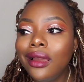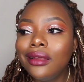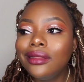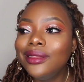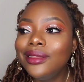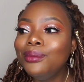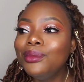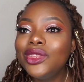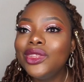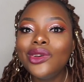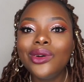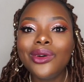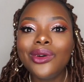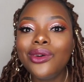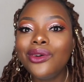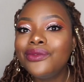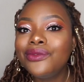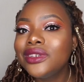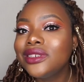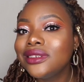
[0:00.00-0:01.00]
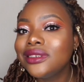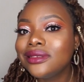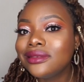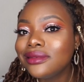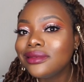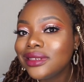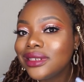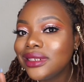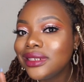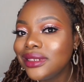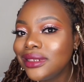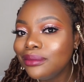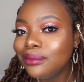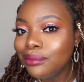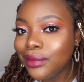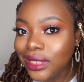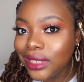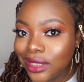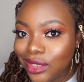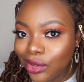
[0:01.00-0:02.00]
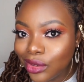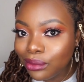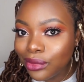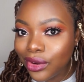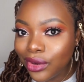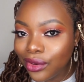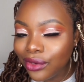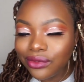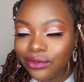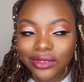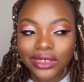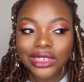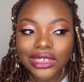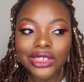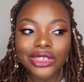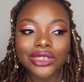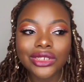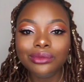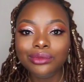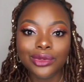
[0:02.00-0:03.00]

The medium coverage is really medium coverage.